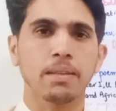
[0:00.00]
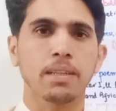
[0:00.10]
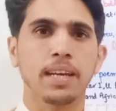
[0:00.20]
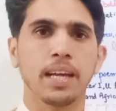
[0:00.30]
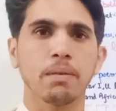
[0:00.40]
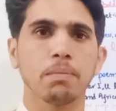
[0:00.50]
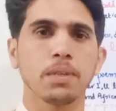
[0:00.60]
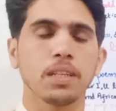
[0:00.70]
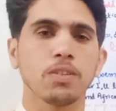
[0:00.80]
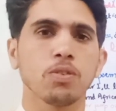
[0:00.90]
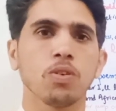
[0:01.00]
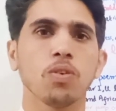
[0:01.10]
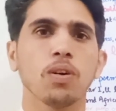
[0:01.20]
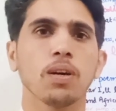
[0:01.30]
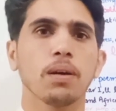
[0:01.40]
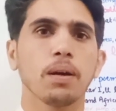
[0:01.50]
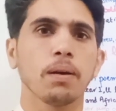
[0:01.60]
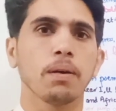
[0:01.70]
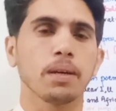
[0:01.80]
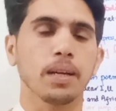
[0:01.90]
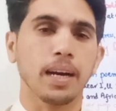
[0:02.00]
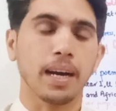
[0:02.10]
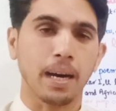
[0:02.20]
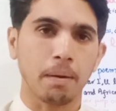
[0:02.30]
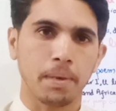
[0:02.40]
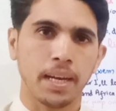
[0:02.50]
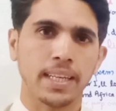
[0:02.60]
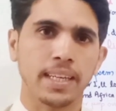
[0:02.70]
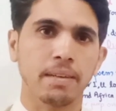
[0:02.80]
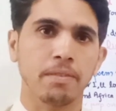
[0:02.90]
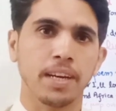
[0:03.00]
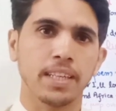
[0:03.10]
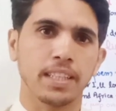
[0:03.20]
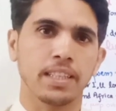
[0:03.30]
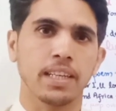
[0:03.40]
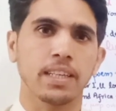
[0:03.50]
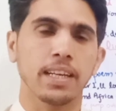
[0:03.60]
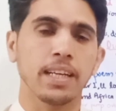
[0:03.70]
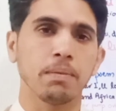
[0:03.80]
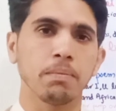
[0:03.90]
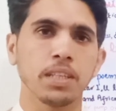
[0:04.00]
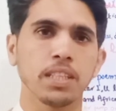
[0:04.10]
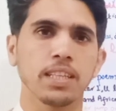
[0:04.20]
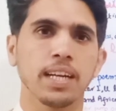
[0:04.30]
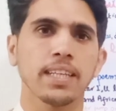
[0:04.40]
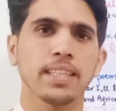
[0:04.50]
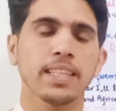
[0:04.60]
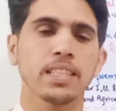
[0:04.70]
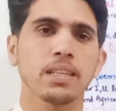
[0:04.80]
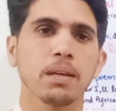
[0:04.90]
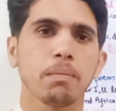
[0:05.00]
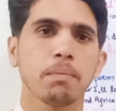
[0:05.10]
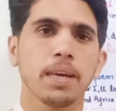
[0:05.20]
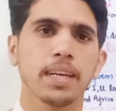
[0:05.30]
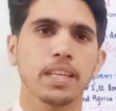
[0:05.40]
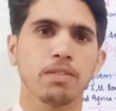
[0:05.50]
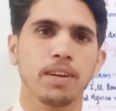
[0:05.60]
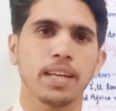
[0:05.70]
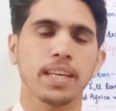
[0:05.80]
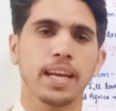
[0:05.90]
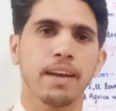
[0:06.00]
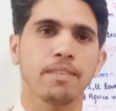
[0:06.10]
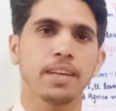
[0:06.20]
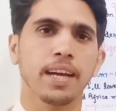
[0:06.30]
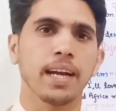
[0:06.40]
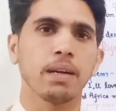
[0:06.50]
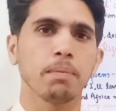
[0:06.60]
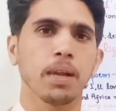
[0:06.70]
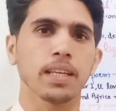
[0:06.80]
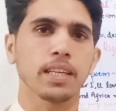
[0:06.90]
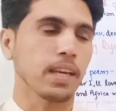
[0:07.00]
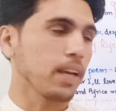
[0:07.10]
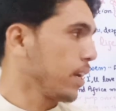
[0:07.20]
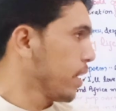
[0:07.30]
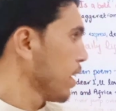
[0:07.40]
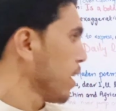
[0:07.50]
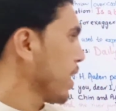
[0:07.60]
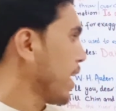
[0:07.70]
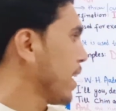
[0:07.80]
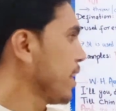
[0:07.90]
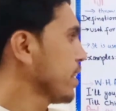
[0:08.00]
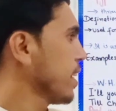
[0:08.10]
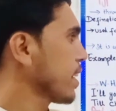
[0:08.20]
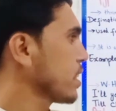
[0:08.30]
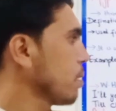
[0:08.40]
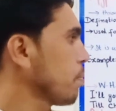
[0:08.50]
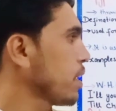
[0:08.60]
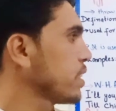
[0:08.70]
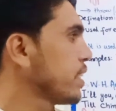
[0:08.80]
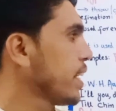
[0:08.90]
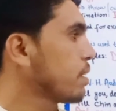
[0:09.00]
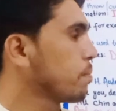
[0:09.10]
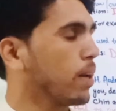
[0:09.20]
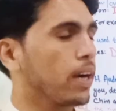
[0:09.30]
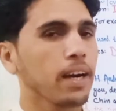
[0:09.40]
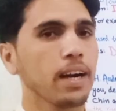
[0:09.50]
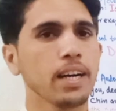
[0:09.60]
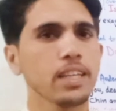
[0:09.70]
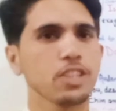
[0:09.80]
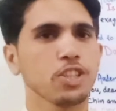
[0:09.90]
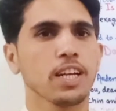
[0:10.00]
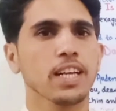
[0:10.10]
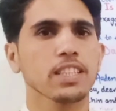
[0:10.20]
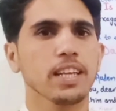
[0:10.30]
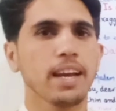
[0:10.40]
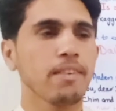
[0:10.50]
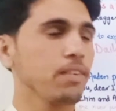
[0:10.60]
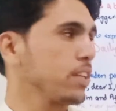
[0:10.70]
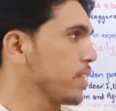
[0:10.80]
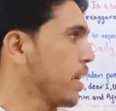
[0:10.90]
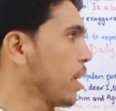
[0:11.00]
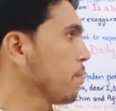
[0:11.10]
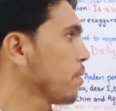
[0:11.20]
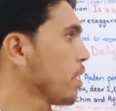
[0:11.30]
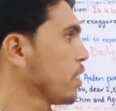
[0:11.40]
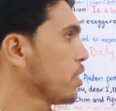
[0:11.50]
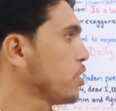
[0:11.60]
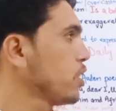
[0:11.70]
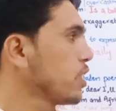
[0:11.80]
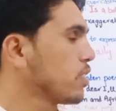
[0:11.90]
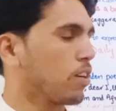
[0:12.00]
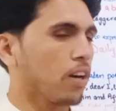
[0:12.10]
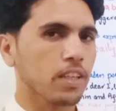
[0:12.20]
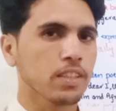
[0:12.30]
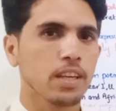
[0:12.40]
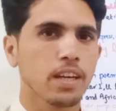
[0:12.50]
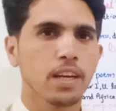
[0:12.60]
can be, a bag weighed a ton. It means that this bag is very heavy and bulky. Another example is that my heart shrinks every time she talks.